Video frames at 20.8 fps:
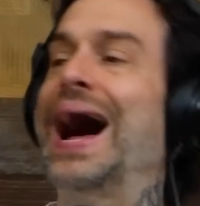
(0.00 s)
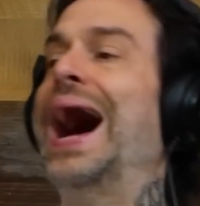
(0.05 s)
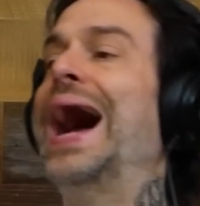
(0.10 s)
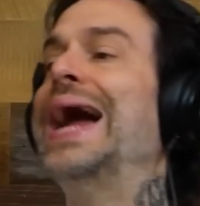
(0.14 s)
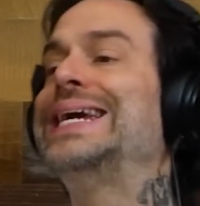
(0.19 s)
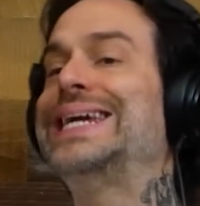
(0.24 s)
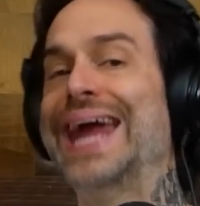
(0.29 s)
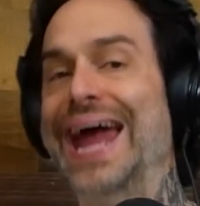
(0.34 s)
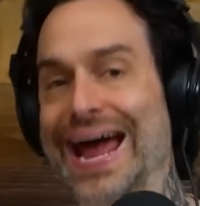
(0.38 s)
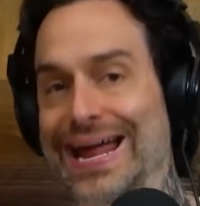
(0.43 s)

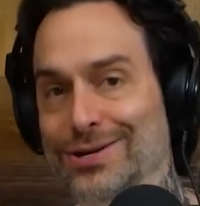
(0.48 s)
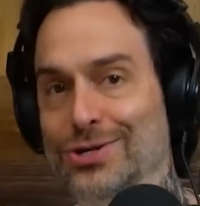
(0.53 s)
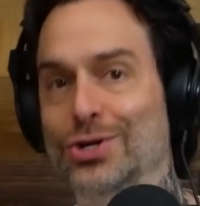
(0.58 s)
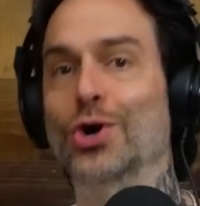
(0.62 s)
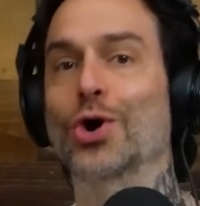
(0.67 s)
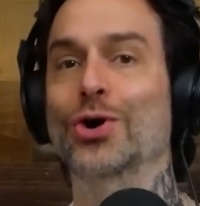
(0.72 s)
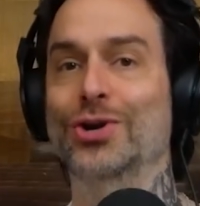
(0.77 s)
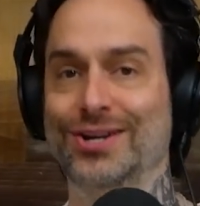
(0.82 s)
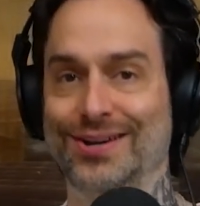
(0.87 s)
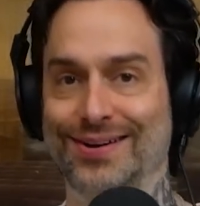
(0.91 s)
I can,
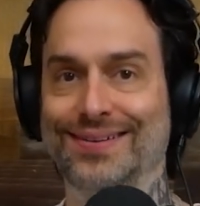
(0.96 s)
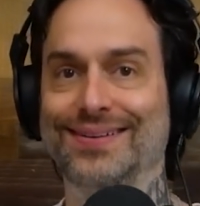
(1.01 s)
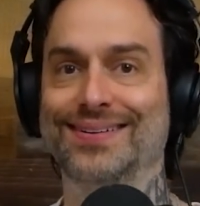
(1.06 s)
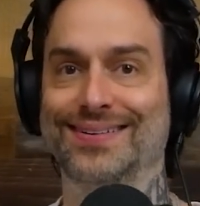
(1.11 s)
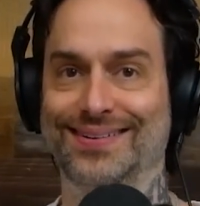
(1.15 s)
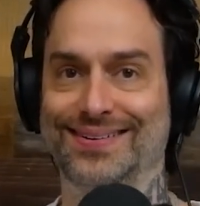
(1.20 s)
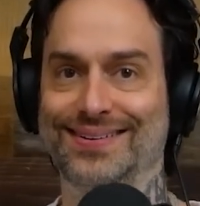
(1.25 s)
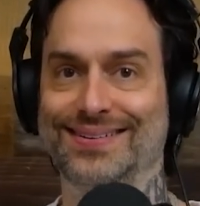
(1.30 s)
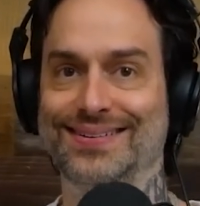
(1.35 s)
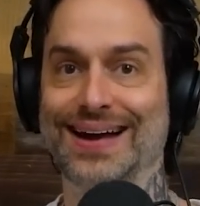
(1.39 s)
dude.
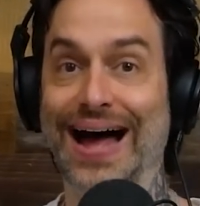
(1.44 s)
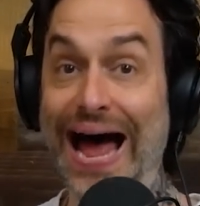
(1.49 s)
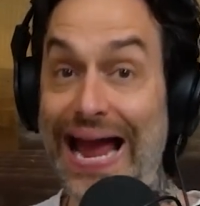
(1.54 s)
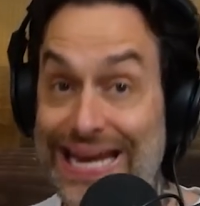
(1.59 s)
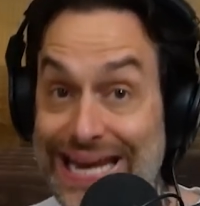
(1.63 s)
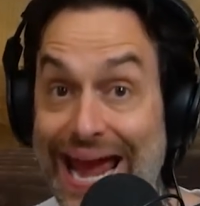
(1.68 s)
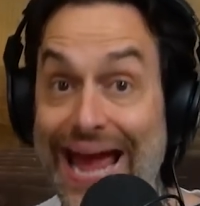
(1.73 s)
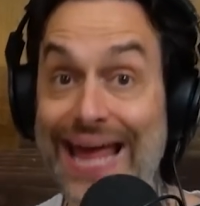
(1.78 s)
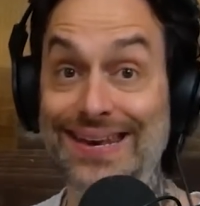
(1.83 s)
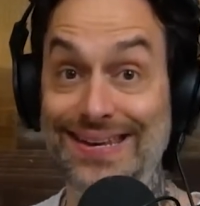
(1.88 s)
I
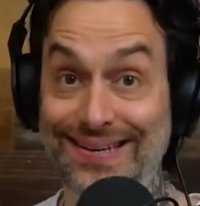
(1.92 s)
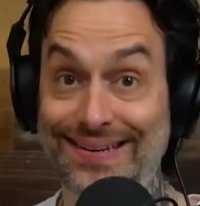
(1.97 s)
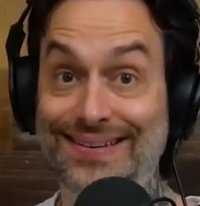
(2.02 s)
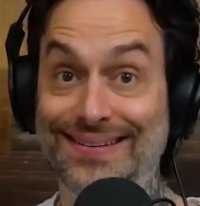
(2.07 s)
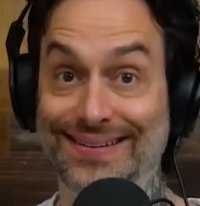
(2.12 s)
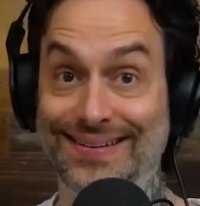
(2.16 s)
can.